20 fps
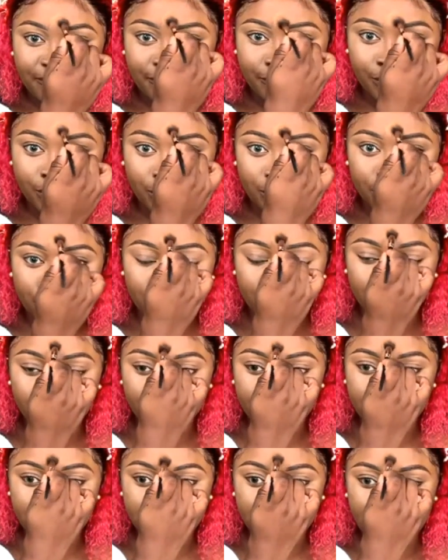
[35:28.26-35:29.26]
Fruit
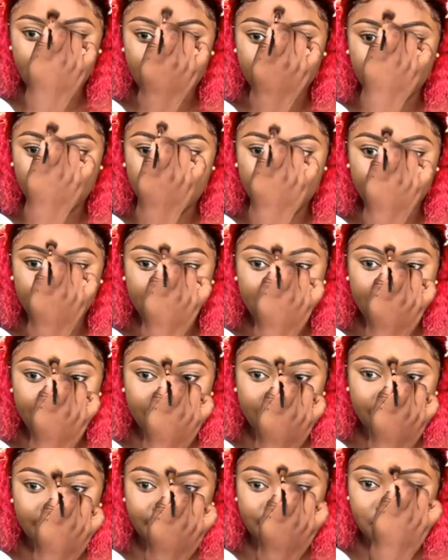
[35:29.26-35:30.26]
Loops. I will give
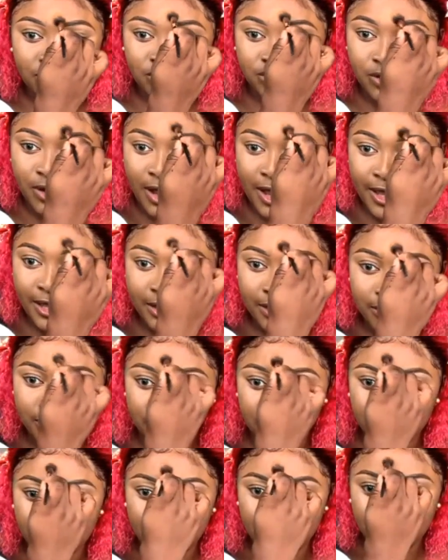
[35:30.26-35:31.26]
them a
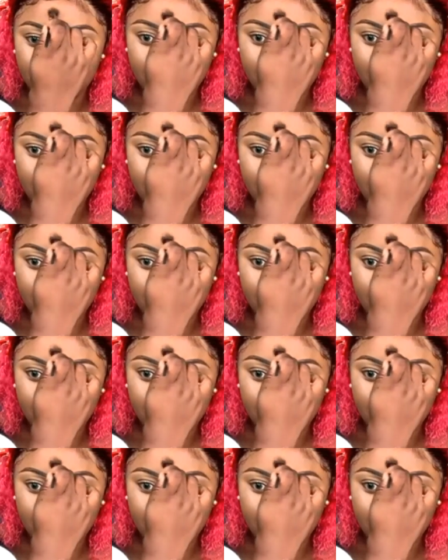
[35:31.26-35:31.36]
trial.